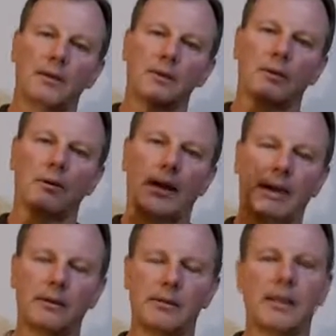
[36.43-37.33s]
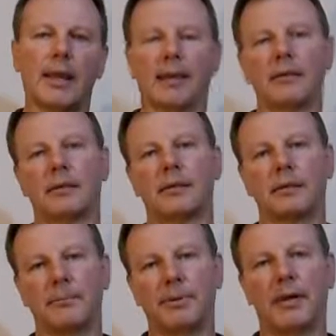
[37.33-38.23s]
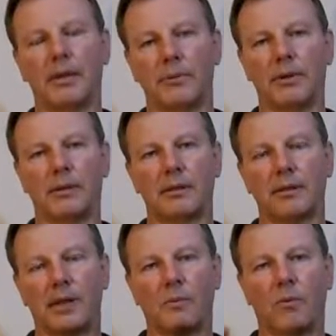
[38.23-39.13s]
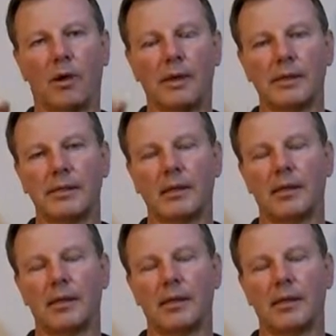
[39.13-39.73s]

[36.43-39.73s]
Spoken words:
So how does that compare with, and why,